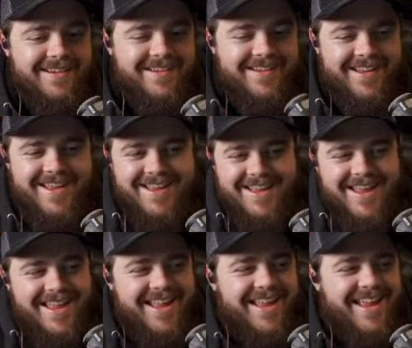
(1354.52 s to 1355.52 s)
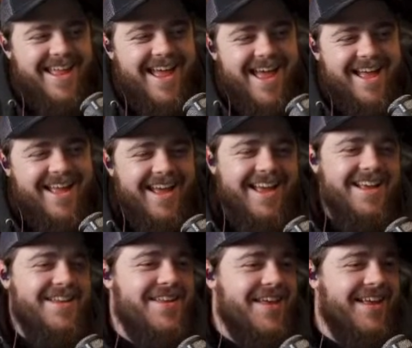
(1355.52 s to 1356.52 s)
You're good. I've
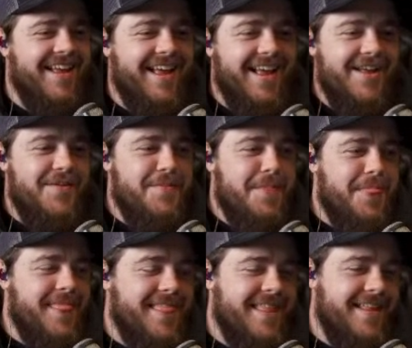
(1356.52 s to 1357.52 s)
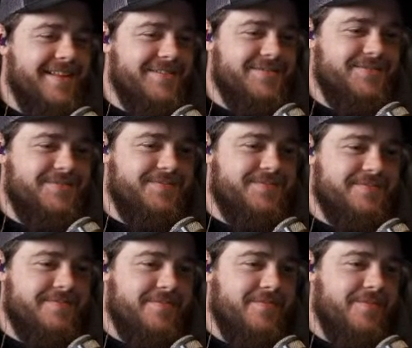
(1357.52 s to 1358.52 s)
ruined about 150 segues for you,
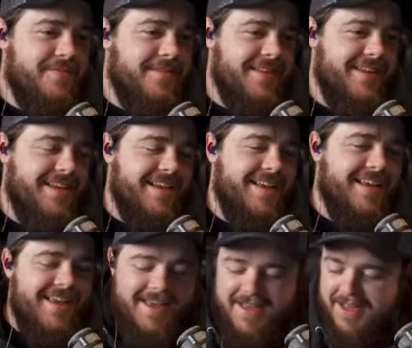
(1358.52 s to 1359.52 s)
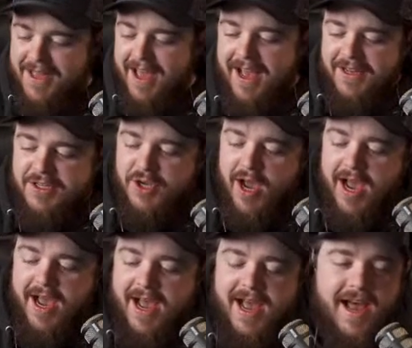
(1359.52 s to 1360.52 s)
so it's okay. This doesn't work by the way.
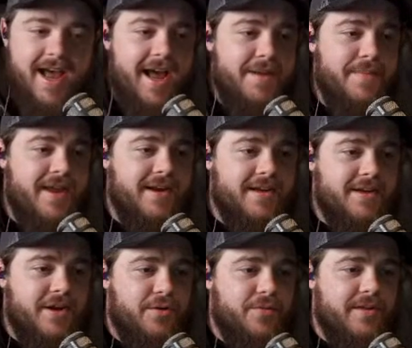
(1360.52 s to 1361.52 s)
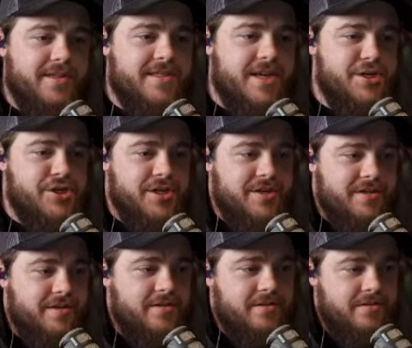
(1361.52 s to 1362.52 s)
I made a realization,
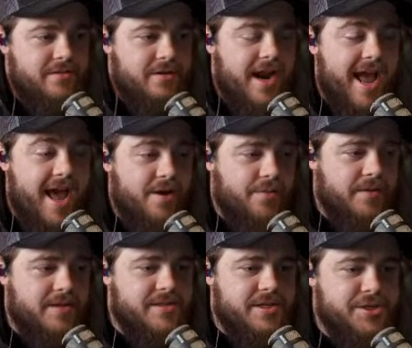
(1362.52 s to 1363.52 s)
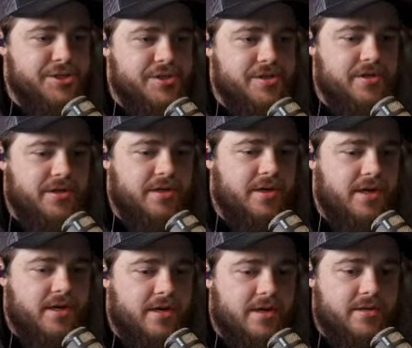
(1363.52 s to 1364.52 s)
or I had a realization,
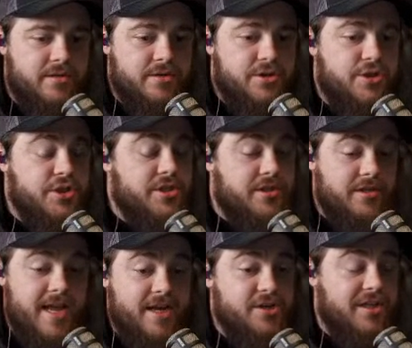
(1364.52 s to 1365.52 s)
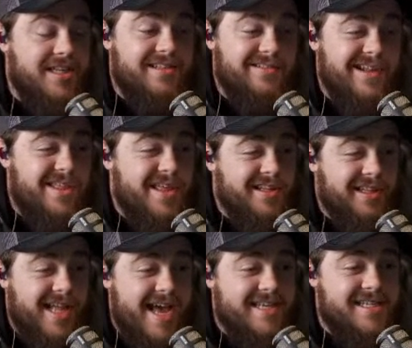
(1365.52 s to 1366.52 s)
just actually, I think
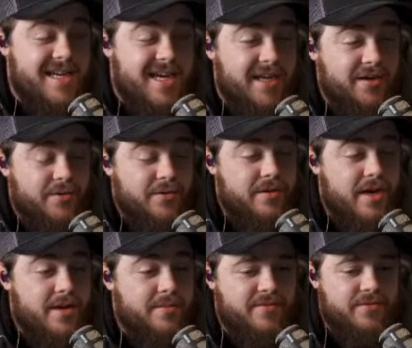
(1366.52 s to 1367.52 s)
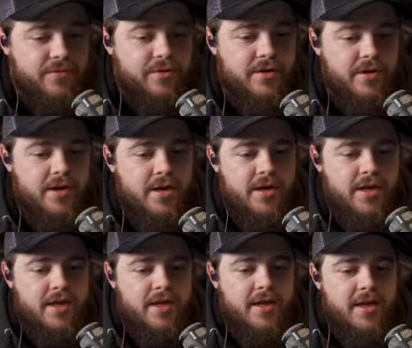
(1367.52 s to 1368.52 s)
last night or the night before,
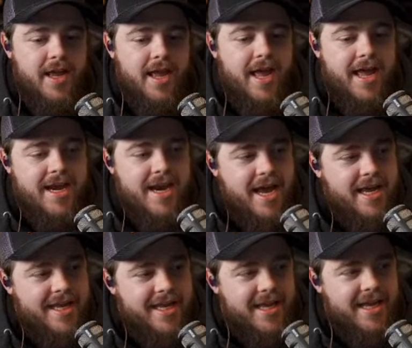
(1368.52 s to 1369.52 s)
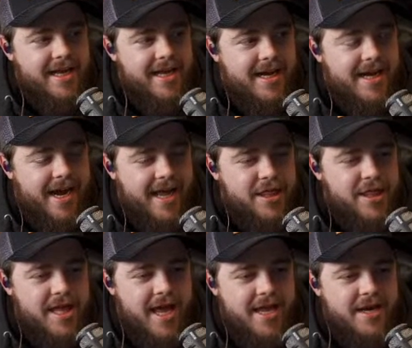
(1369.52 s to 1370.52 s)
and I
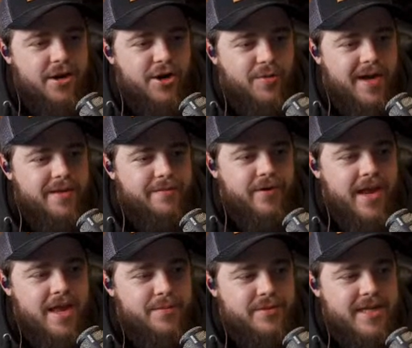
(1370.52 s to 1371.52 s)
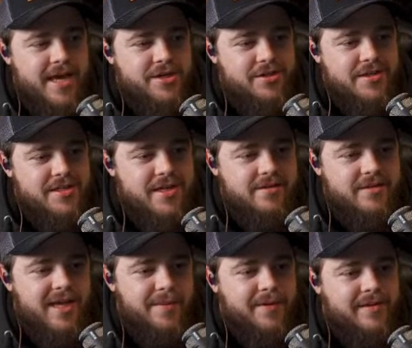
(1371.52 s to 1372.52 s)
think I know why you were able to actually stay on
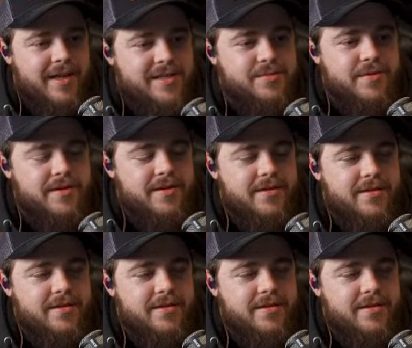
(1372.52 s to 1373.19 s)
topic last week.